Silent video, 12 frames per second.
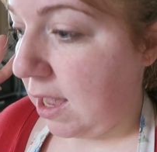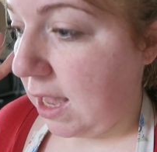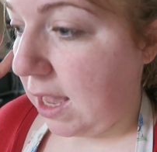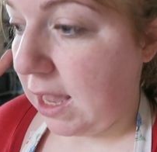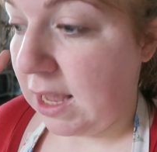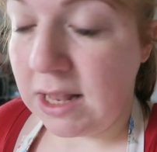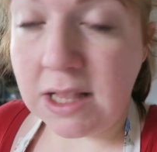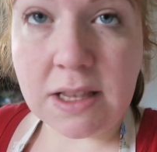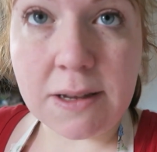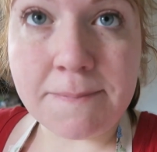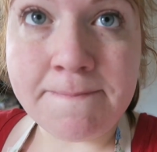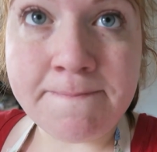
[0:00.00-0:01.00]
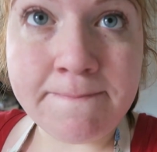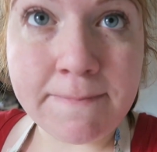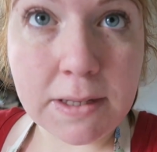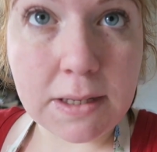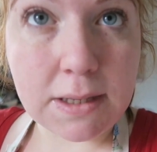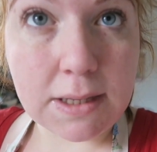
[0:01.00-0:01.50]
and
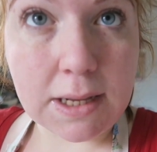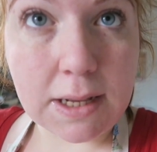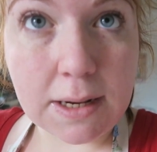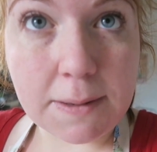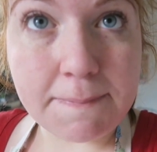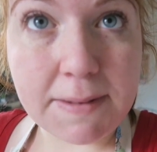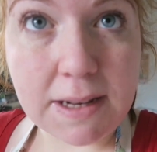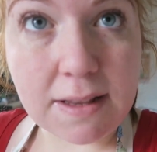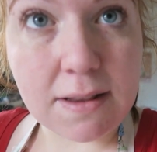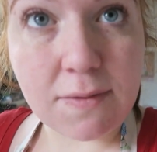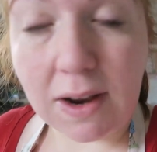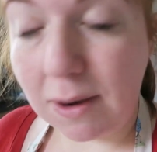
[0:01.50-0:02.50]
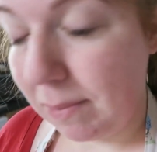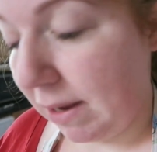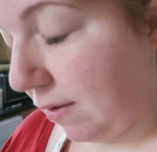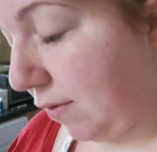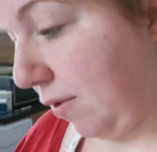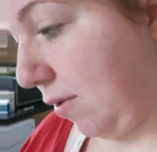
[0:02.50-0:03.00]
still it is very
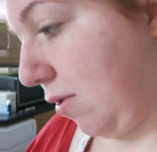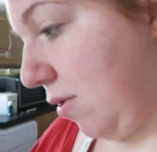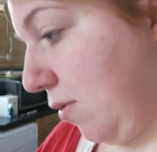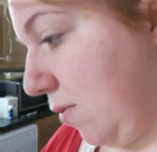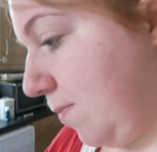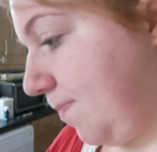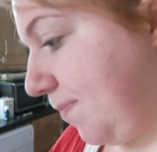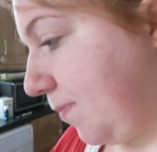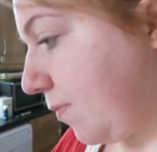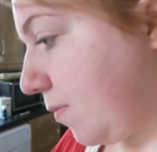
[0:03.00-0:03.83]
painful. So